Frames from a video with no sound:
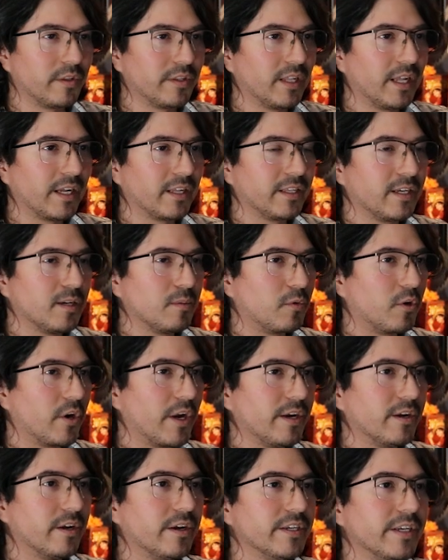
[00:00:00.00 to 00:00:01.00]
than likely a
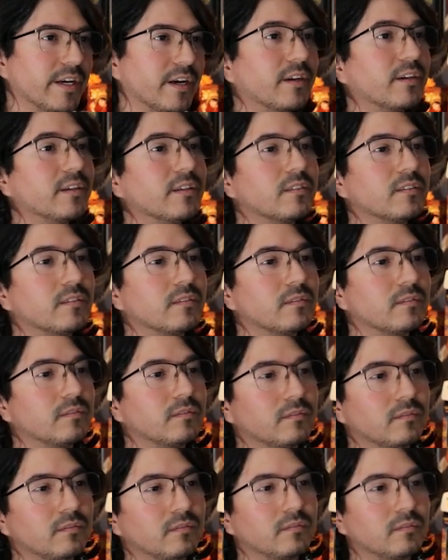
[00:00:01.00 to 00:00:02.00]
Miraidon deck.
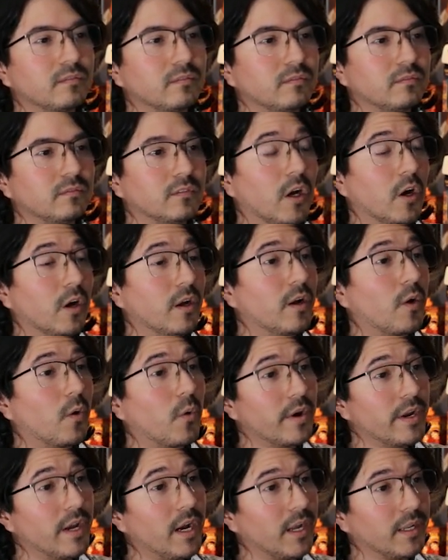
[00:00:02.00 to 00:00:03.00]

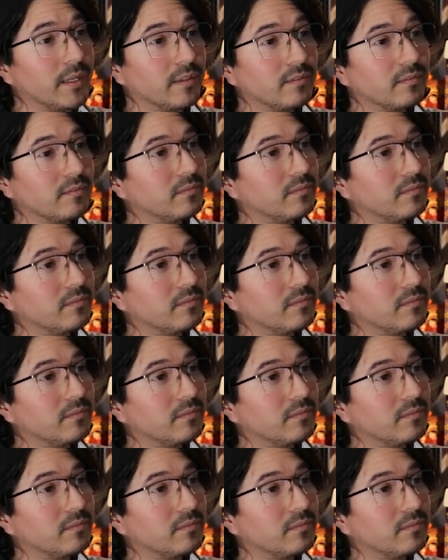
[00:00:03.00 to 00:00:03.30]
Or not.